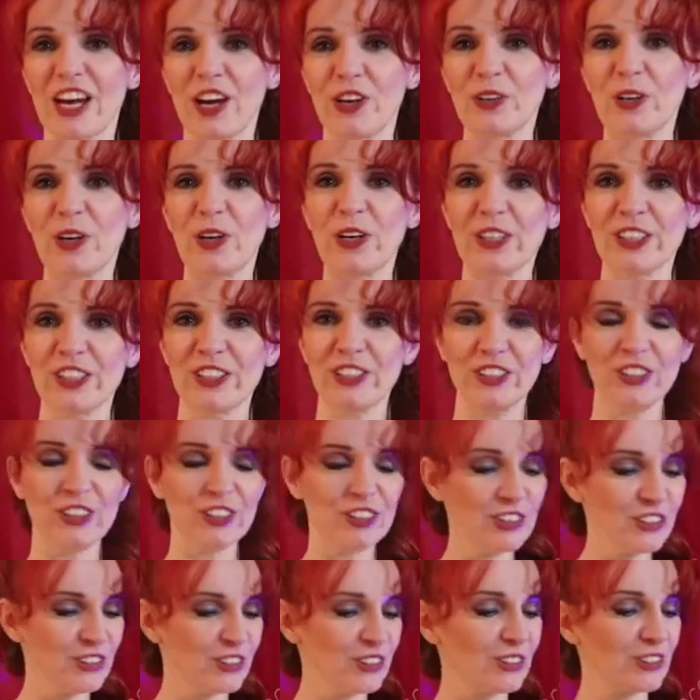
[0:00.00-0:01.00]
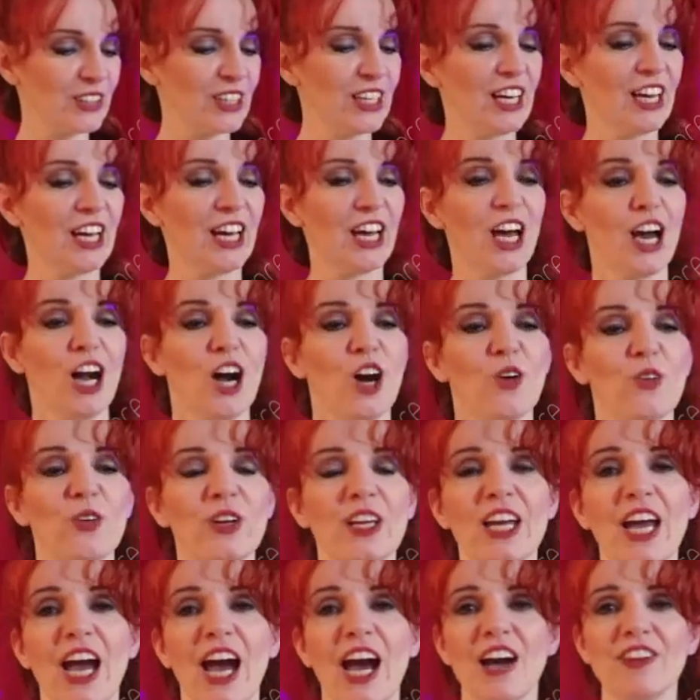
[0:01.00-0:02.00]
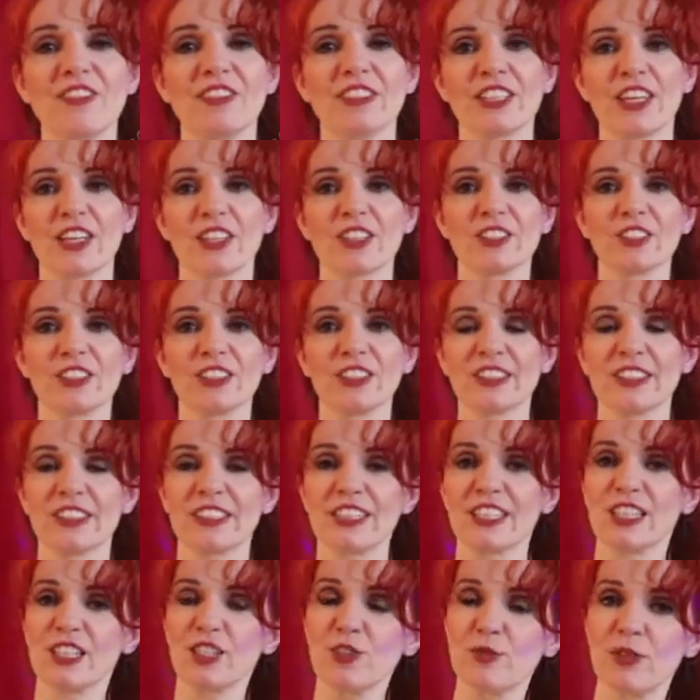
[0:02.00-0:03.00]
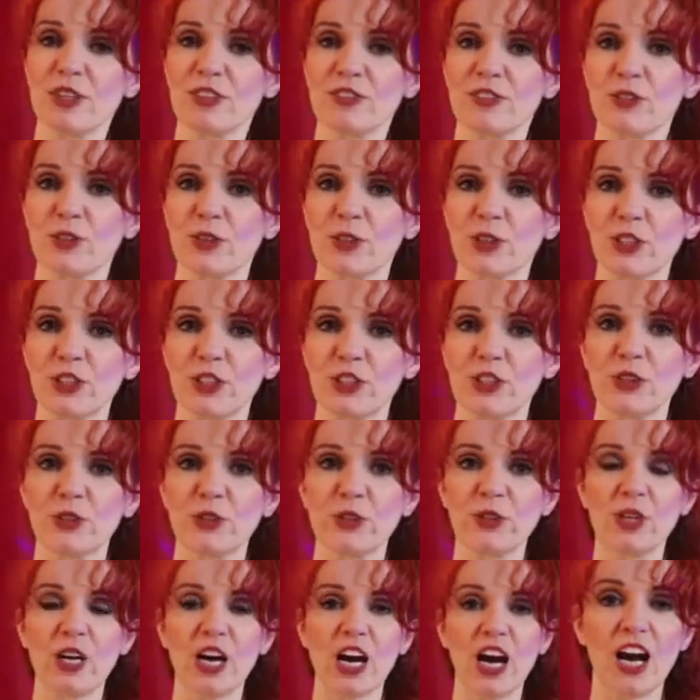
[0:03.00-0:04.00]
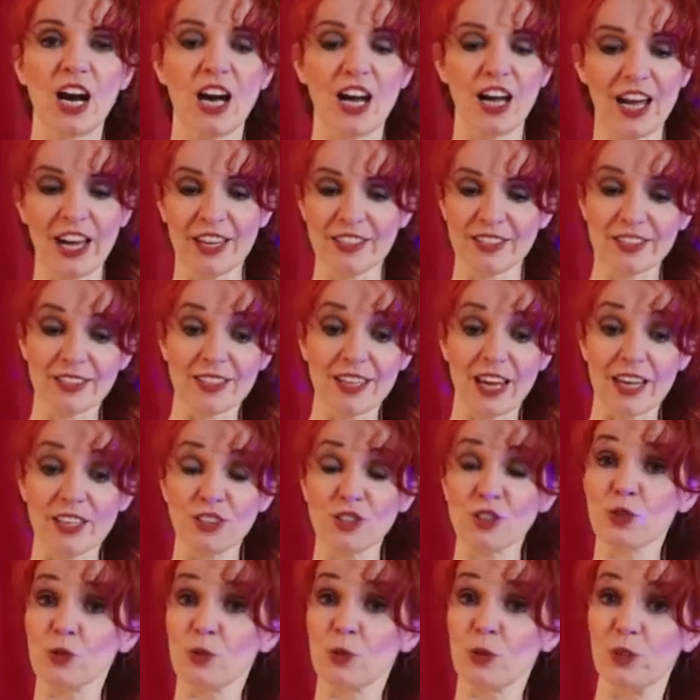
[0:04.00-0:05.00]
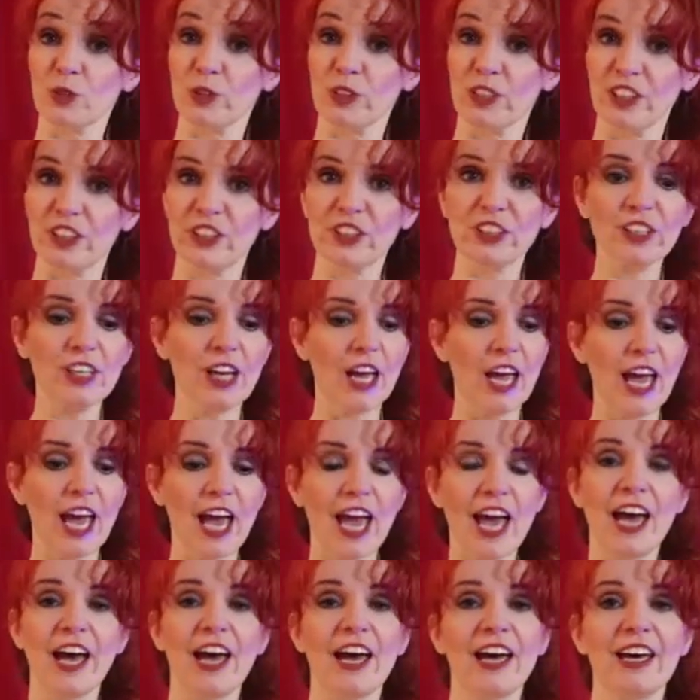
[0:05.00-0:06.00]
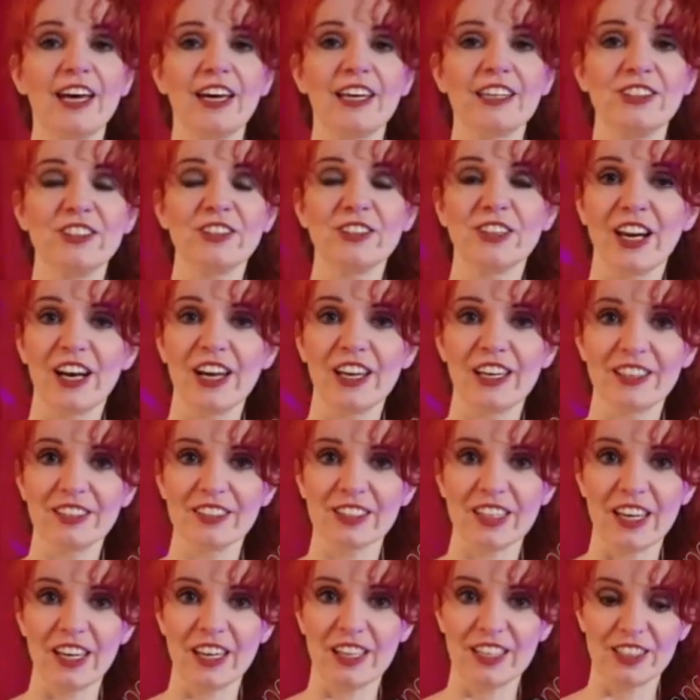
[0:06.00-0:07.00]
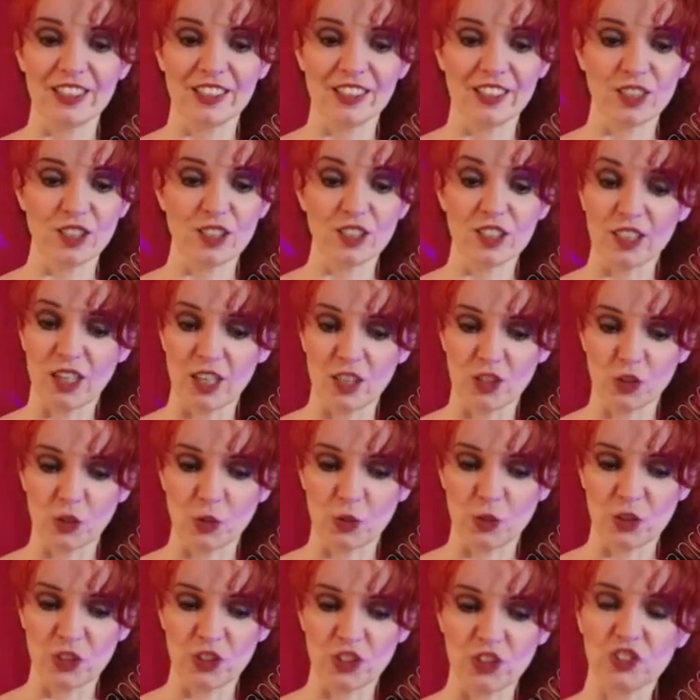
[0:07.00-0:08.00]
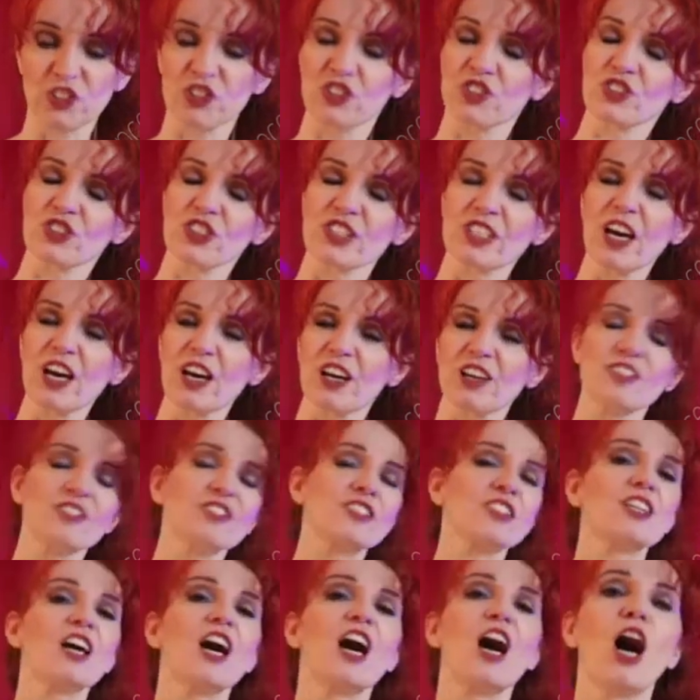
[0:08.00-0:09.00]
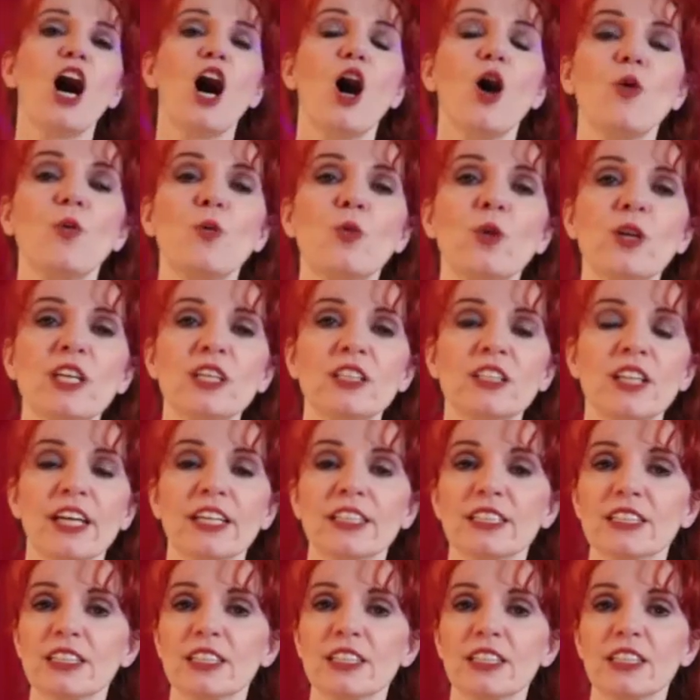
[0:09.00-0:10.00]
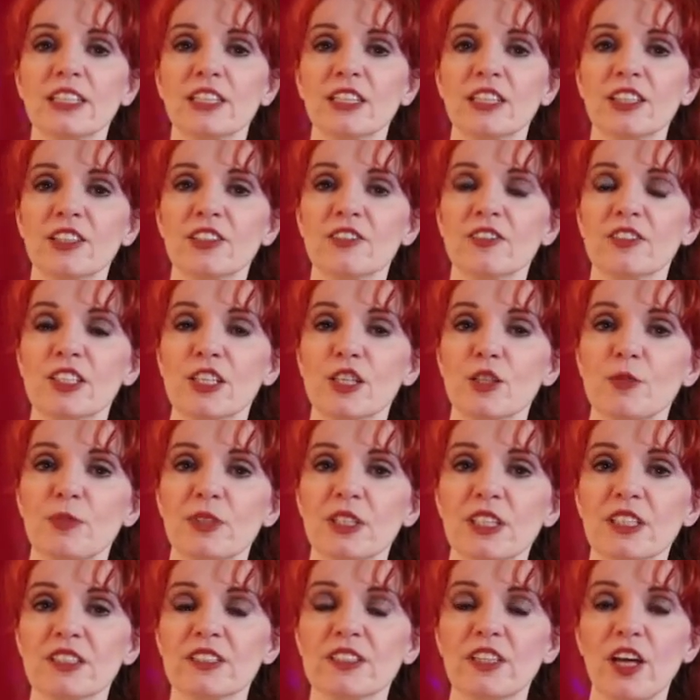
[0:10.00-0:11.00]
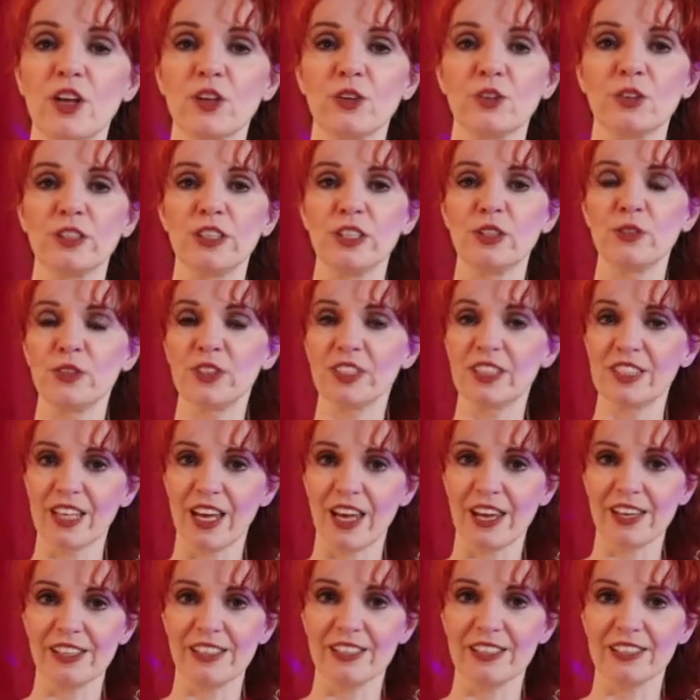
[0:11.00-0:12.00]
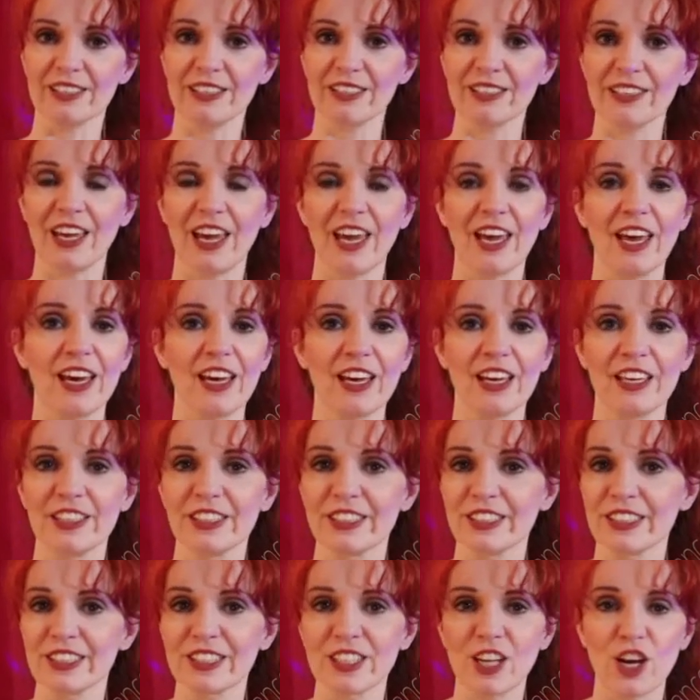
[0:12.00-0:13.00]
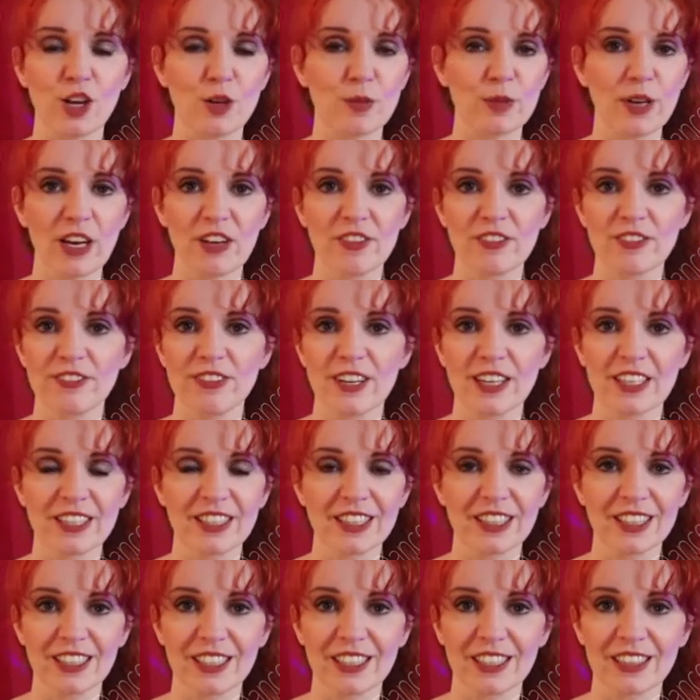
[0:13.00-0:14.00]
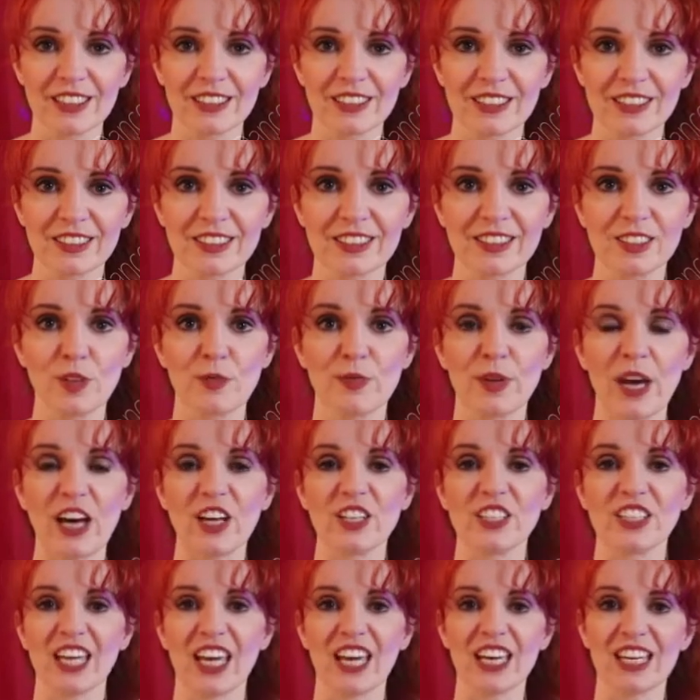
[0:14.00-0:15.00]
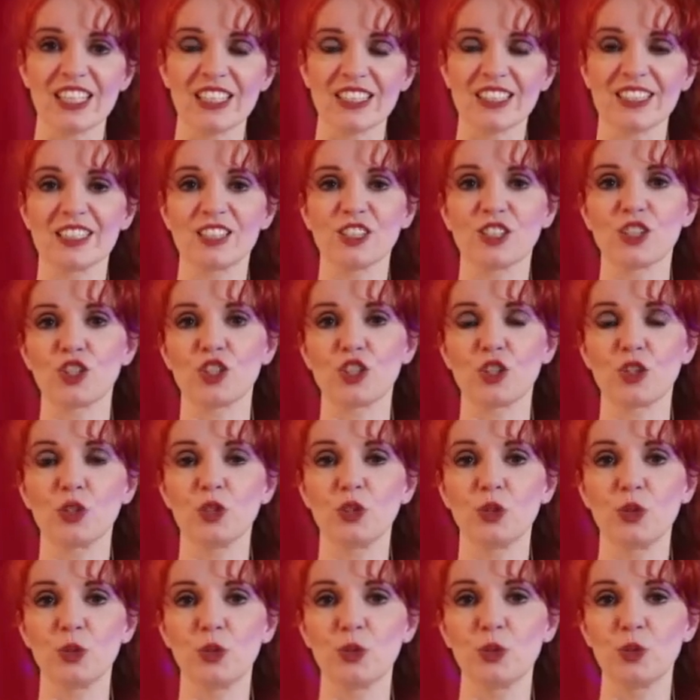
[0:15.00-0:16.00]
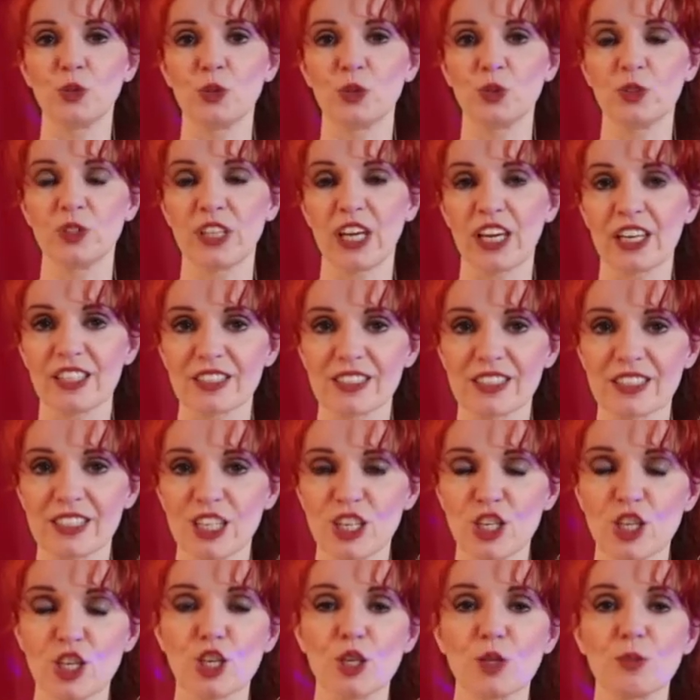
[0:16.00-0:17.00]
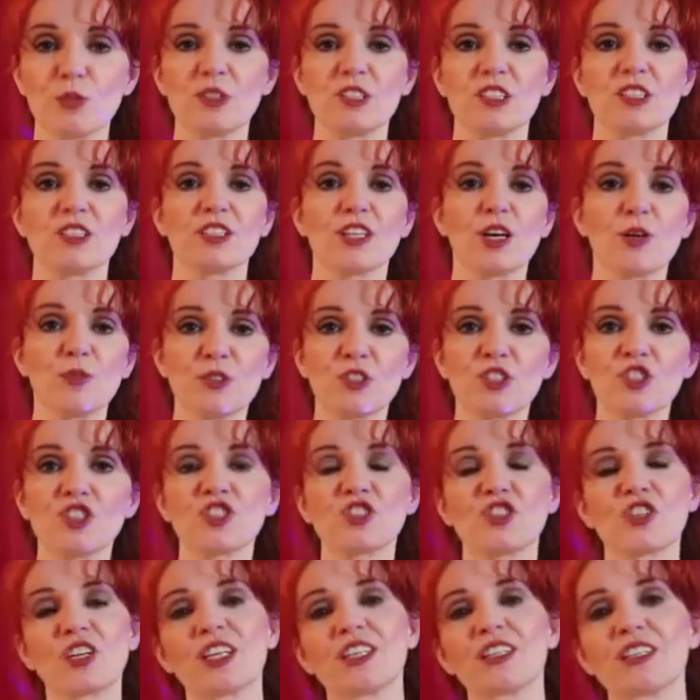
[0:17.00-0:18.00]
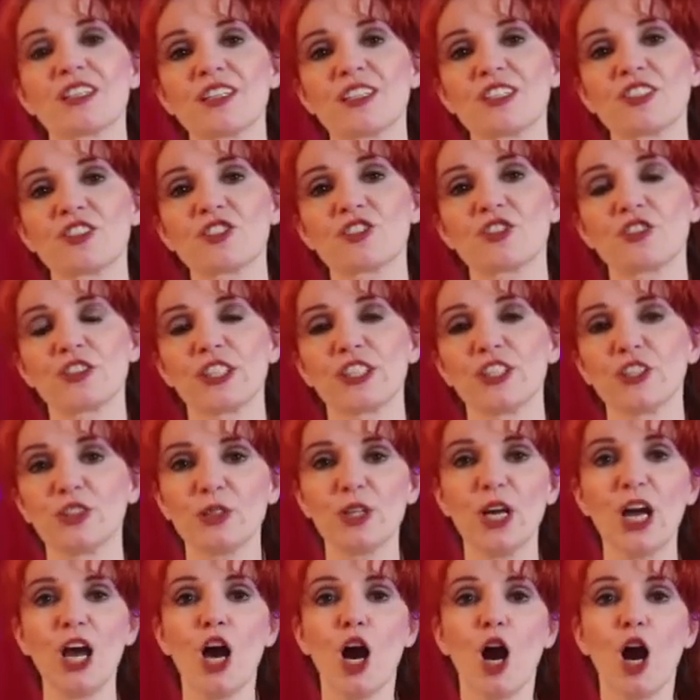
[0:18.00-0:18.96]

How are you? We have another little tidbit for you uh, as a dance warrior, and you guys as dance warriors yourselves. We like to give tidbits not only with dance and just talk about fun things about dance and show you dance tips and demonstrate things for you,